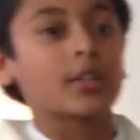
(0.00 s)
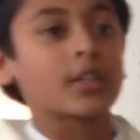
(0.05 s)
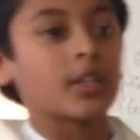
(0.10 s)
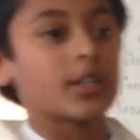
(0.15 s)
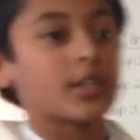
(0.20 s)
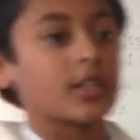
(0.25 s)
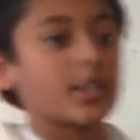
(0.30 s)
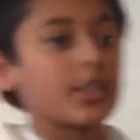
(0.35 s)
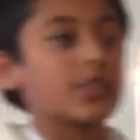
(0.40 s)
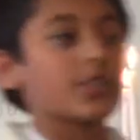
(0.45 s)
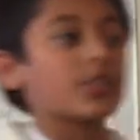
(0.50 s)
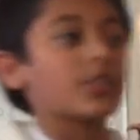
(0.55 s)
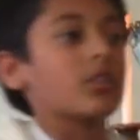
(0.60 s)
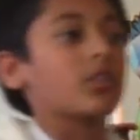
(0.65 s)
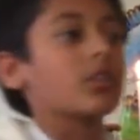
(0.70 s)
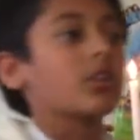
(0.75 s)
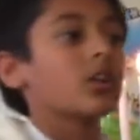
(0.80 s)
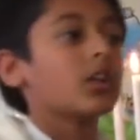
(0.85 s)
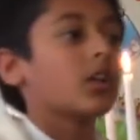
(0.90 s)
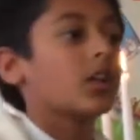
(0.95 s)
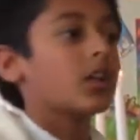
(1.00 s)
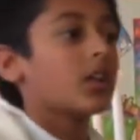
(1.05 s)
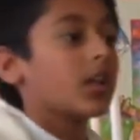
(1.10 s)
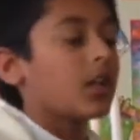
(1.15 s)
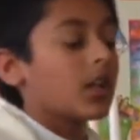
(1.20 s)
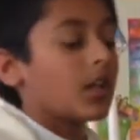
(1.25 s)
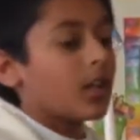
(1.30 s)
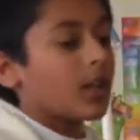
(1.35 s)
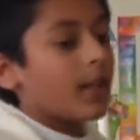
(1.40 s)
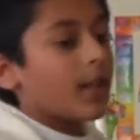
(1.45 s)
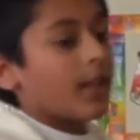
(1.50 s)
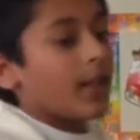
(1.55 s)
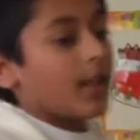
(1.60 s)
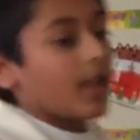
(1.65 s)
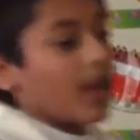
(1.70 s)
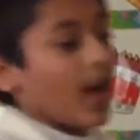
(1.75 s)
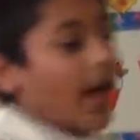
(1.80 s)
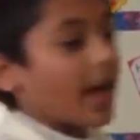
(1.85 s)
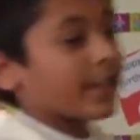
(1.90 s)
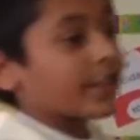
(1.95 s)
Cathedral.
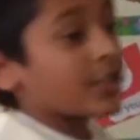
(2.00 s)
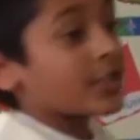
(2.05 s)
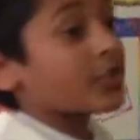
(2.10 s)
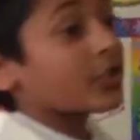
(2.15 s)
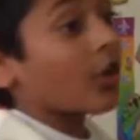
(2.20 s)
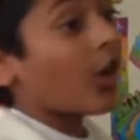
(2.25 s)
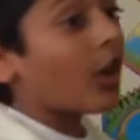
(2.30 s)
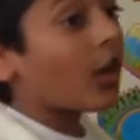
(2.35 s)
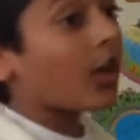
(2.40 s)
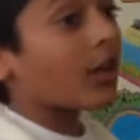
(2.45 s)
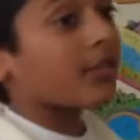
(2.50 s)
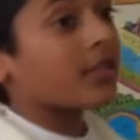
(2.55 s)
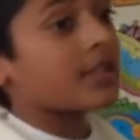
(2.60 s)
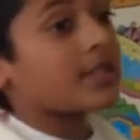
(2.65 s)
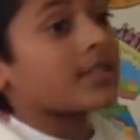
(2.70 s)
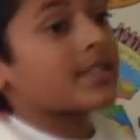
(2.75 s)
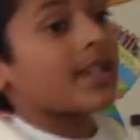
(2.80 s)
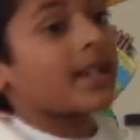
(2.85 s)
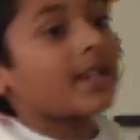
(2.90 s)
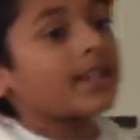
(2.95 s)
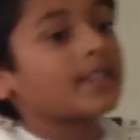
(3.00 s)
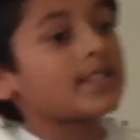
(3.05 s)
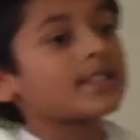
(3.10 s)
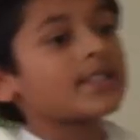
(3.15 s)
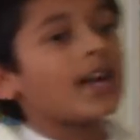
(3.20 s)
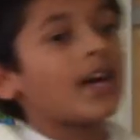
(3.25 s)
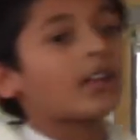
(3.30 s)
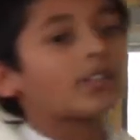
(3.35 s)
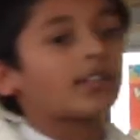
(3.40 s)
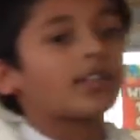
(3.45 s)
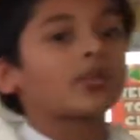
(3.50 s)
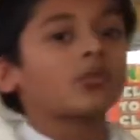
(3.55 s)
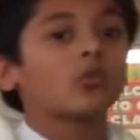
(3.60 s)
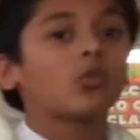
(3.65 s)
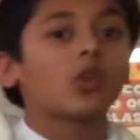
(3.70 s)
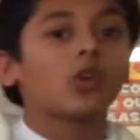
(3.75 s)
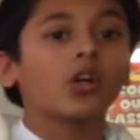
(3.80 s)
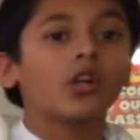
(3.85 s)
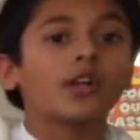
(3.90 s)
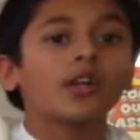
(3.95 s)
At the start of the Second Italian
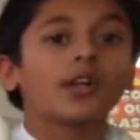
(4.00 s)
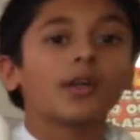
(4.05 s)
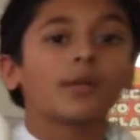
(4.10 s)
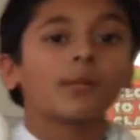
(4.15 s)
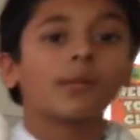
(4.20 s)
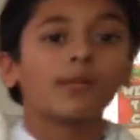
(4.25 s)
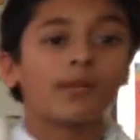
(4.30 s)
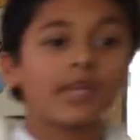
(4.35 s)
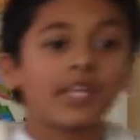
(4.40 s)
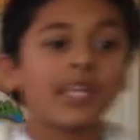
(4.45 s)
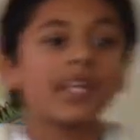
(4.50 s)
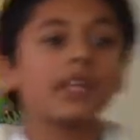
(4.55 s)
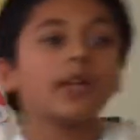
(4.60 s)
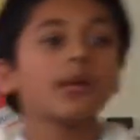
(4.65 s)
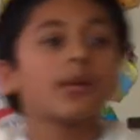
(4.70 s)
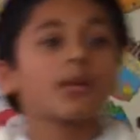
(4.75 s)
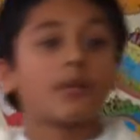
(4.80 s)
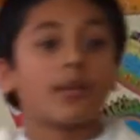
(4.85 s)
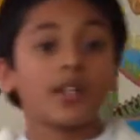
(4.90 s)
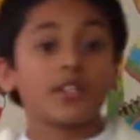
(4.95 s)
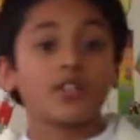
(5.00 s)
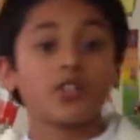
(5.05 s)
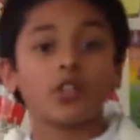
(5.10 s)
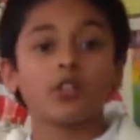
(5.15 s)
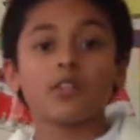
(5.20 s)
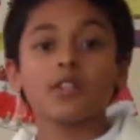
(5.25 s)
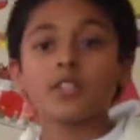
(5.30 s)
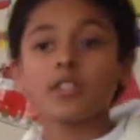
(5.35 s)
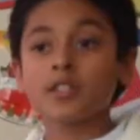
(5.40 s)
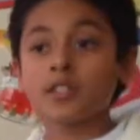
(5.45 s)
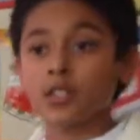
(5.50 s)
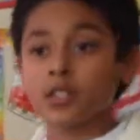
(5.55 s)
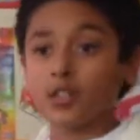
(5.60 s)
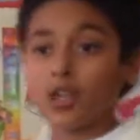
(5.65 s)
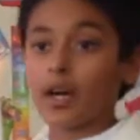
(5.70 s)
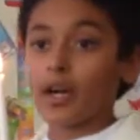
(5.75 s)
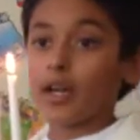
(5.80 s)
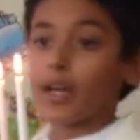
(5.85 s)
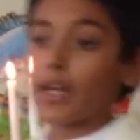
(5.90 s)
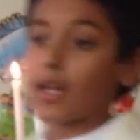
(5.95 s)
War, me, my servant
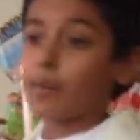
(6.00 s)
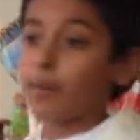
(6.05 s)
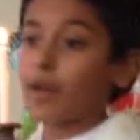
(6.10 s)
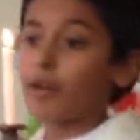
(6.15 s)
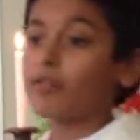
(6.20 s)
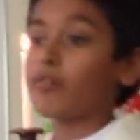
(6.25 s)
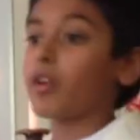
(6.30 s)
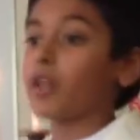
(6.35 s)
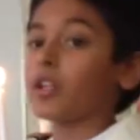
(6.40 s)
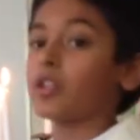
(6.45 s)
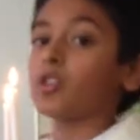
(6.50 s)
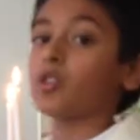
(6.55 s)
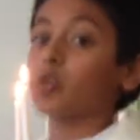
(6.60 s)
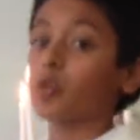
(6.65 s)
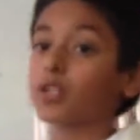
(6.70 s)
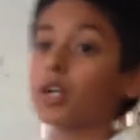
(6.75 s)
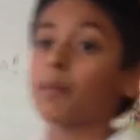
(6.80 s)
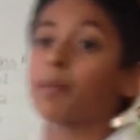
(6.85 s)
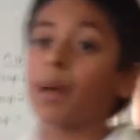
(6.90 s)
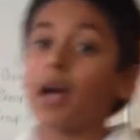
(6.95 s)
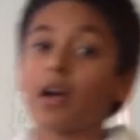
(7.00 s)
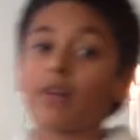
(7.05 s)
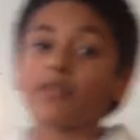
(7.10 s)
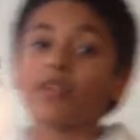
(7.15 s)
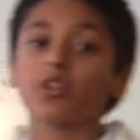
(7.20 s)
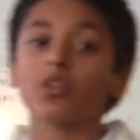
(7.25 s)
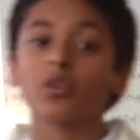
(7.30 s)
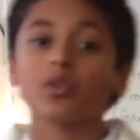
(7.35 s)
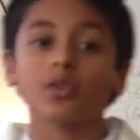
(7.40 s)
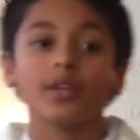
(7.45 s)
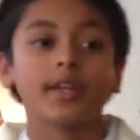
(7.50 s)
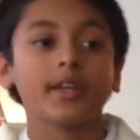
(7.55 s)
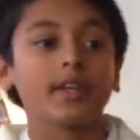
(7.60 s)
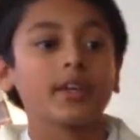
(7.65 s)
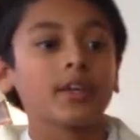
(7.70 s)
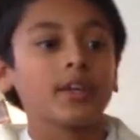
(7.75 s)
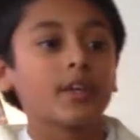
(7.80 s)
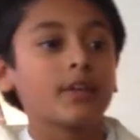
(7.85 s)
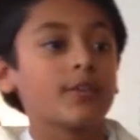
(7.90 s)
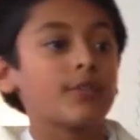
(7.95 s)
Salai, and my friend Luca Pafioli
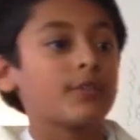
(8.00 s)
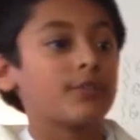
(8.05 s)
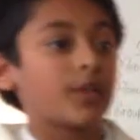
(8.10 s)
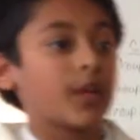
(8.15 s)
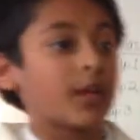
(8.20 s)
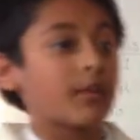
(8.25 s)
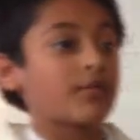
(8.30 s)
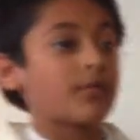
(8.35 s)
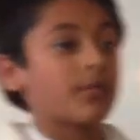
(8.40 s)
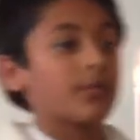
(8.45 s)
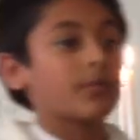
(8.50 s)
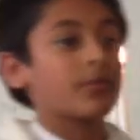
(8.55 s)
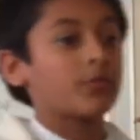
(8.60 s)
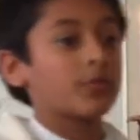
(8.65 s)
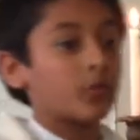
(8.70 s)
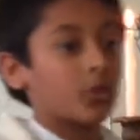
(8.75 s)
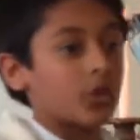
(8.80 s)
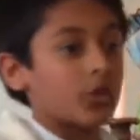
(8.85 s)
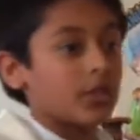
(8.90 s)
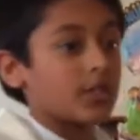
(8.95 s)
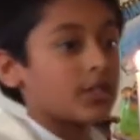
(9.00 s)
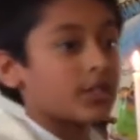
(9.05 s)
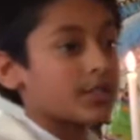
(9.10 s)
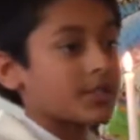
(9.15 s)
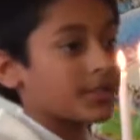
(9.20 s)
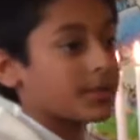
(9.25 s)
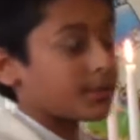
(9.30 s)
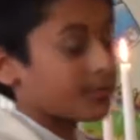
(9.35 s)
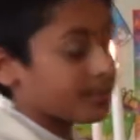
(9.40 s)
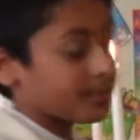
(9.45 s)
fled from Florence.